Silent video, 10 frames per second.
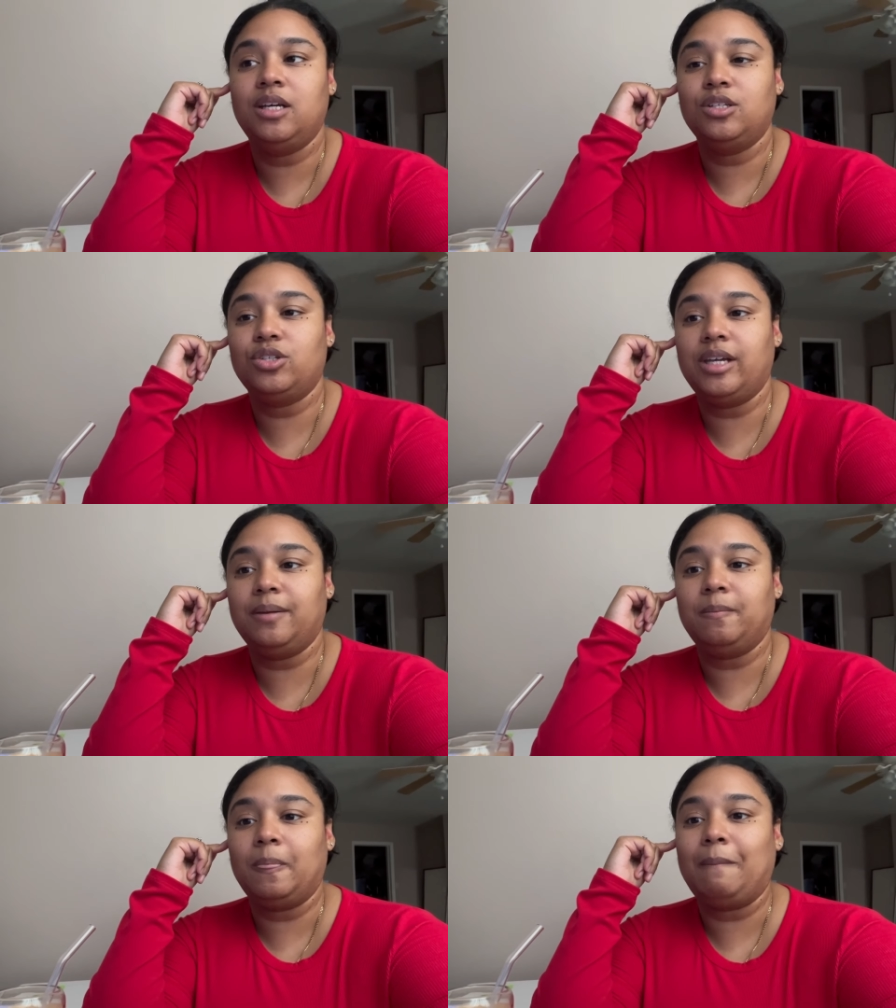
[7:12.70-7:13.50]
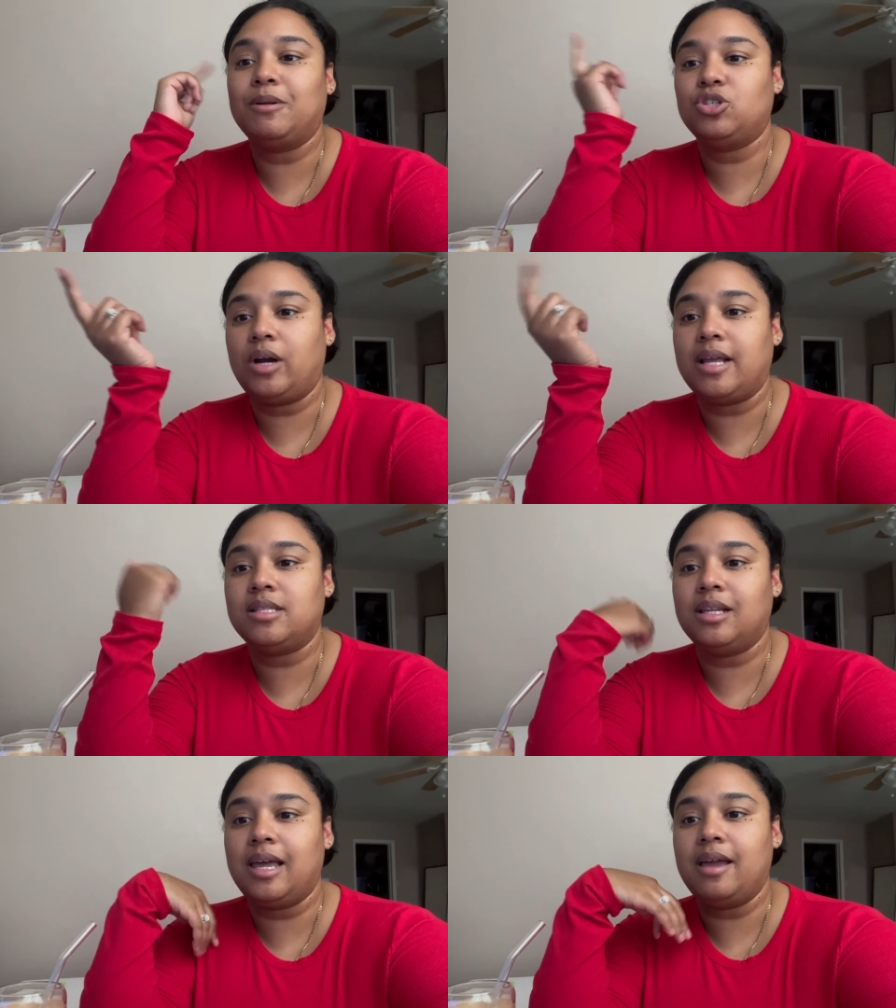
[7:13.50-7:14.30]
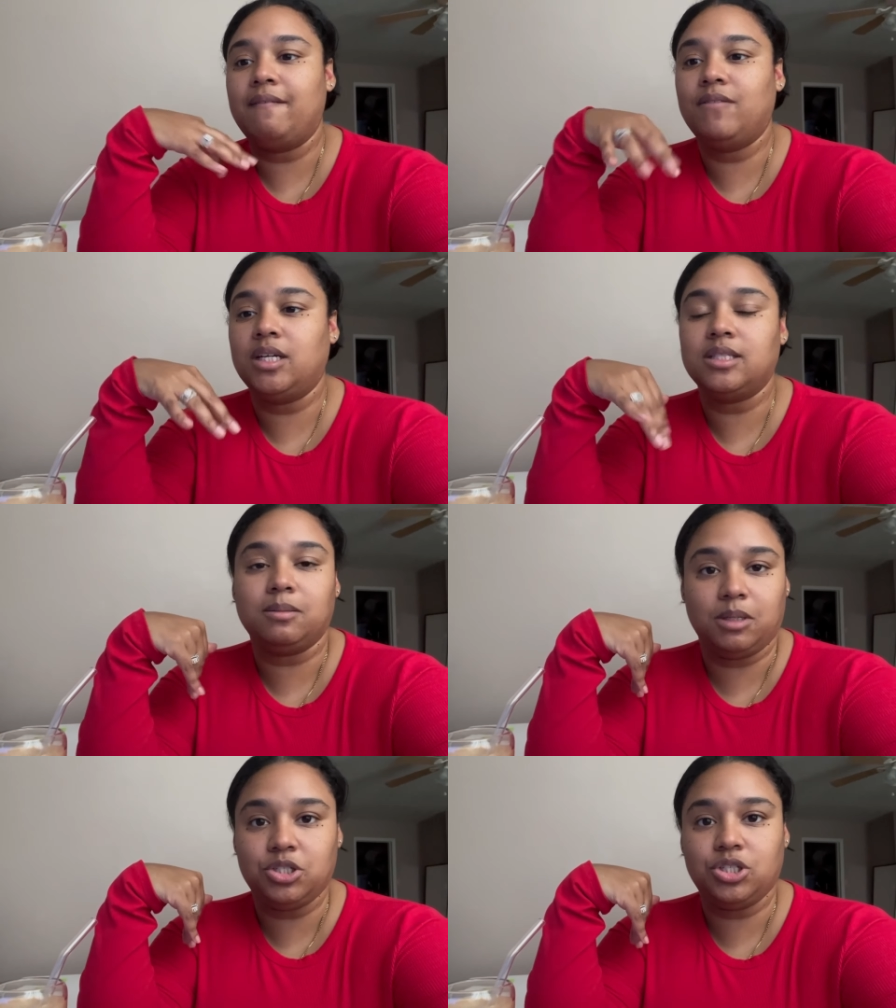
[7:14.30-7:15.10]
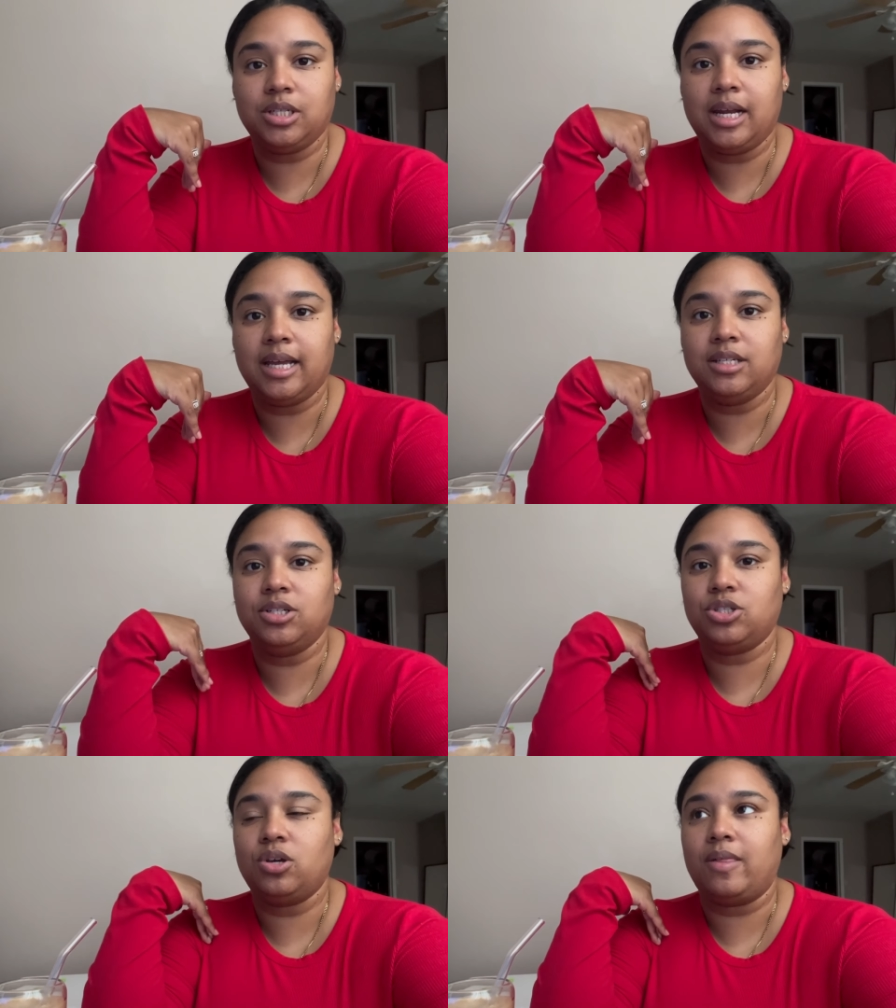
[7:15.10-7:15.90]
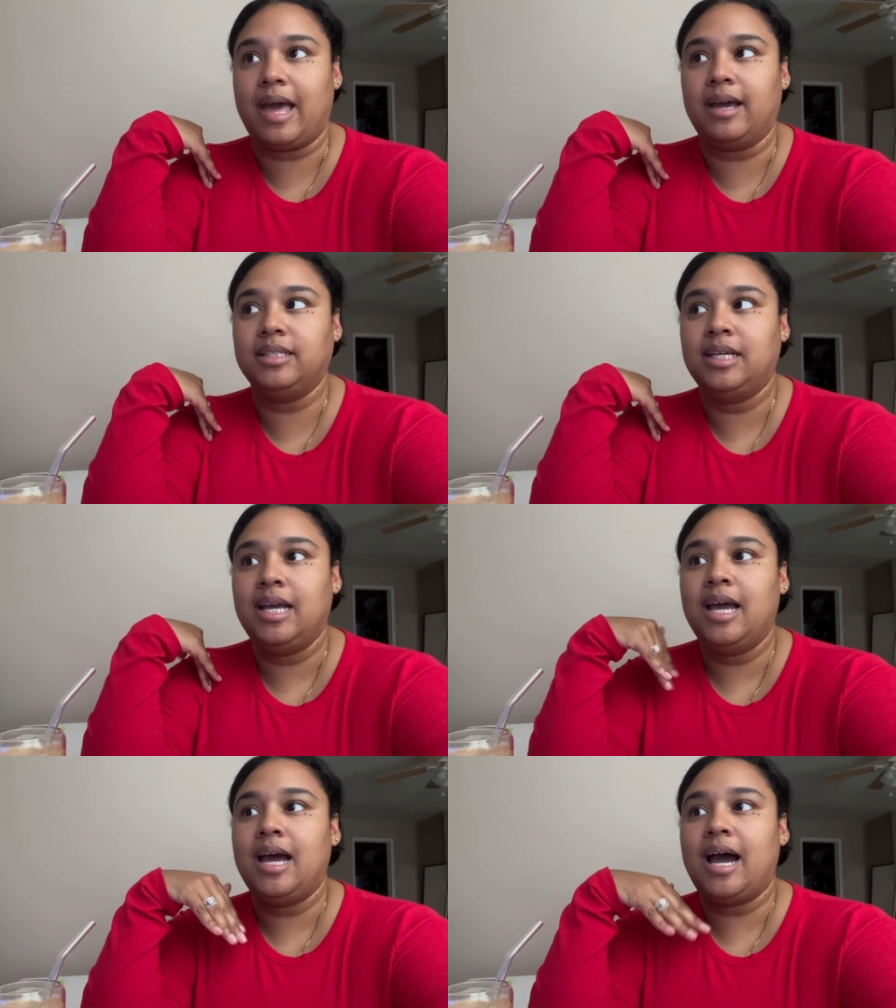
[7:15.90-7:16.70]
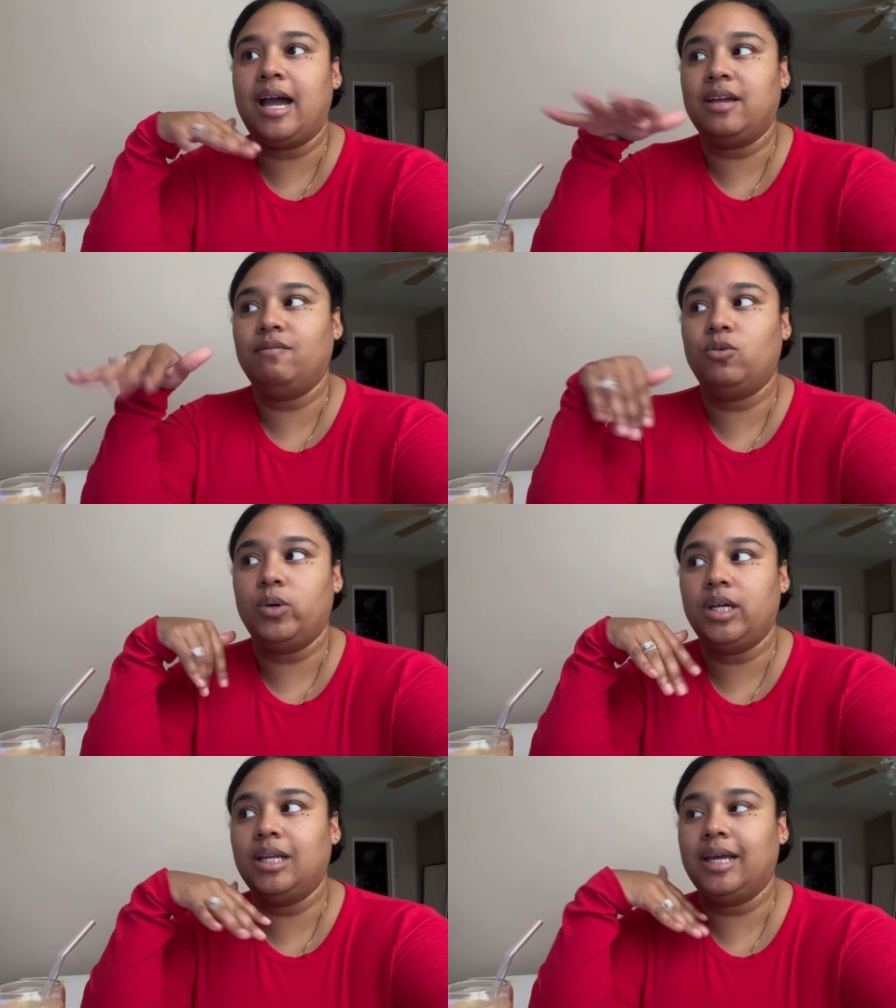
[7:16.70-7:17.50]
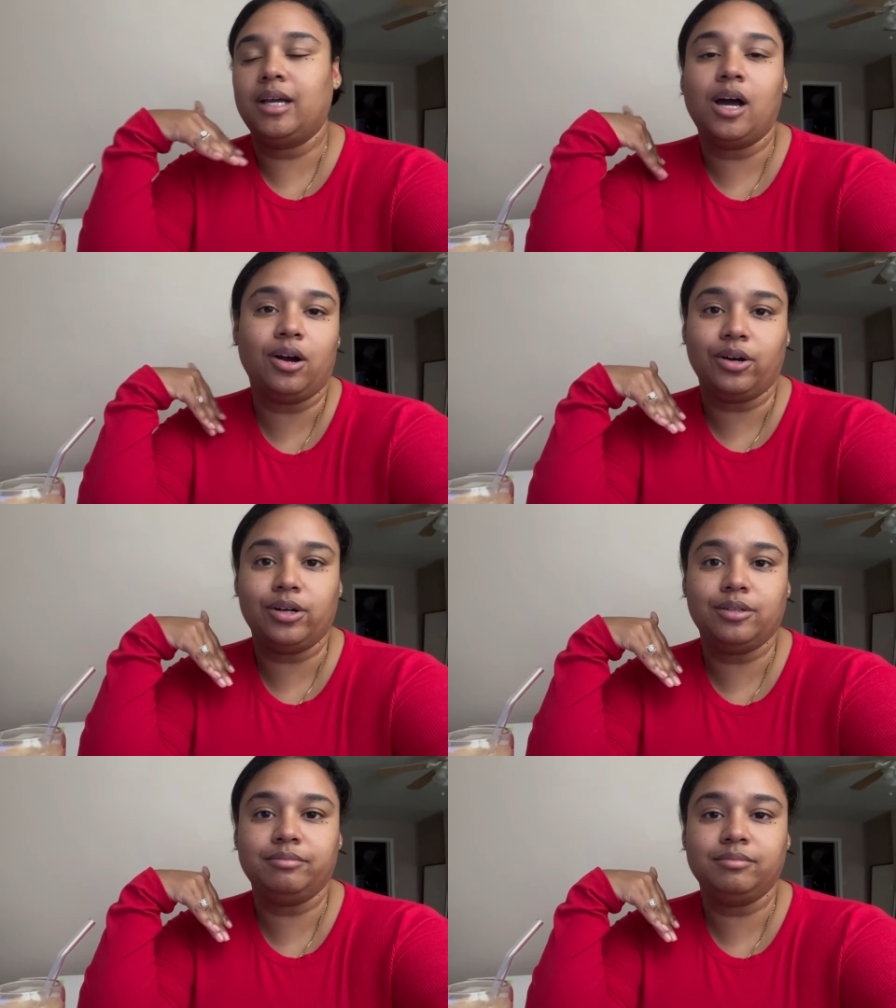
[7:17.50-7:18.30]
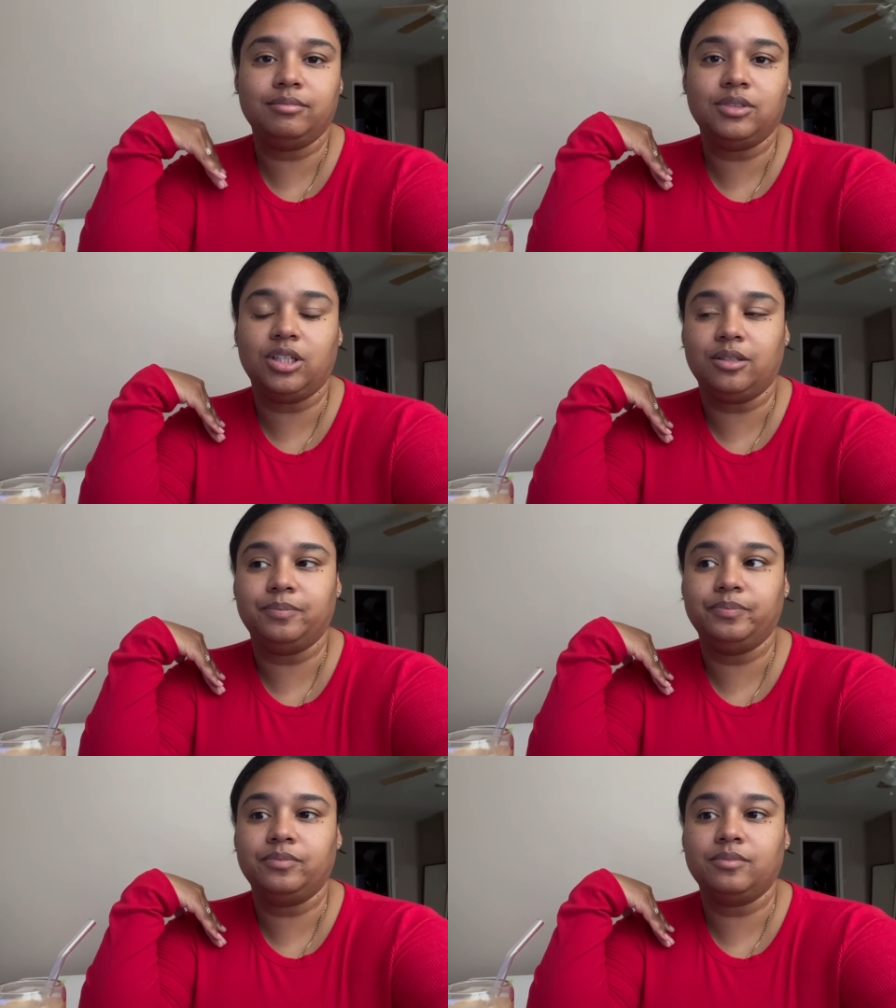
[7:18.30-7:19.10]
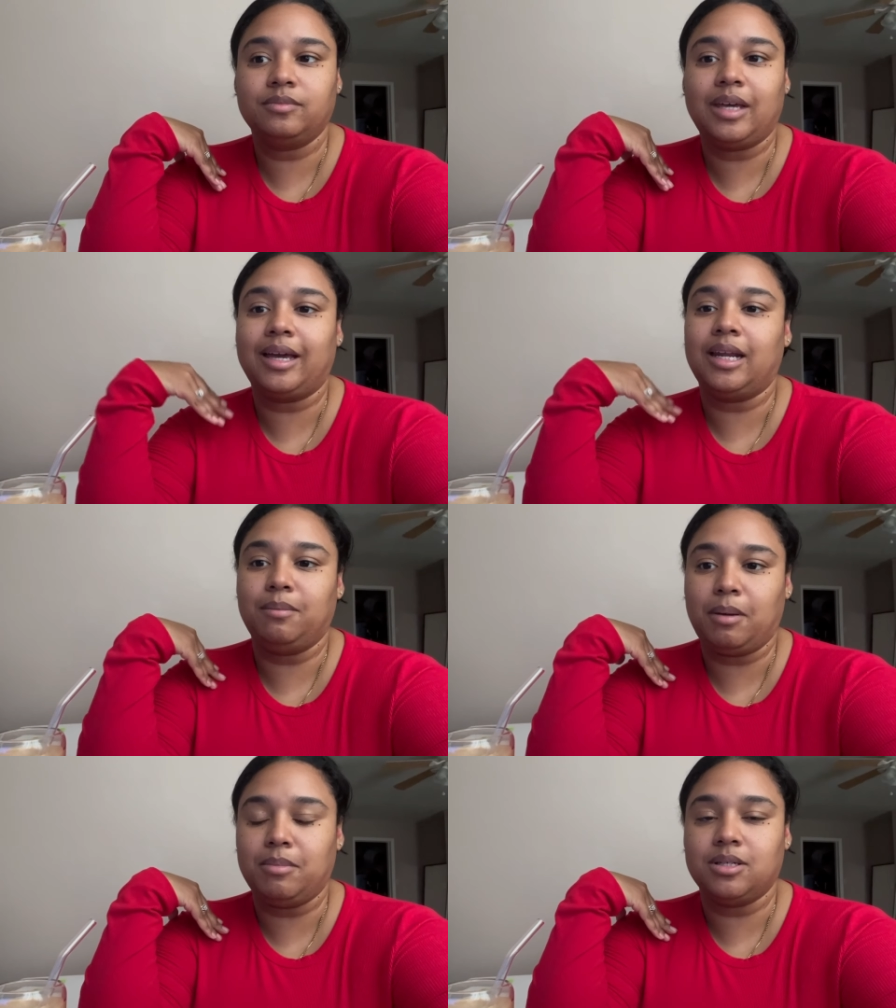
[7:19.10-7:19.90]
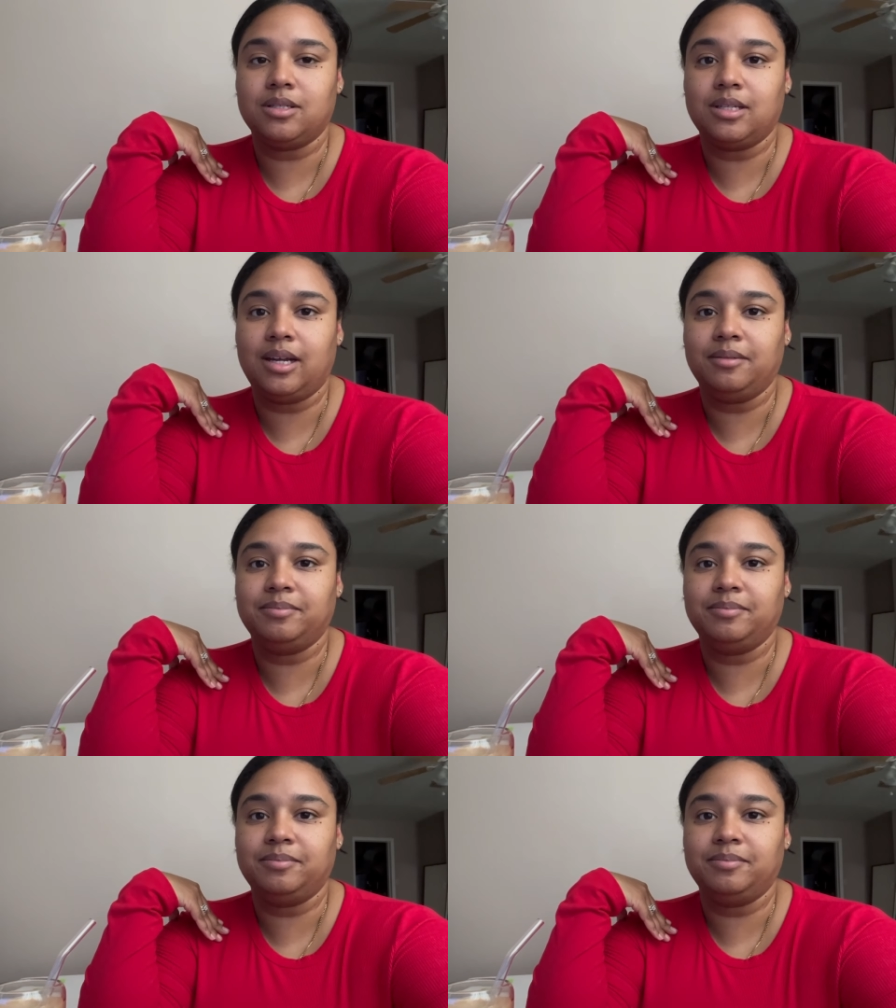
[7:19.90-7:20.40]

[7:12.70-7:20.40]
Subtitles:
So yeah, I'm gonna try to like fit in some lunch today just so that I avoid like hunger, you know. I gotta eat my meals today.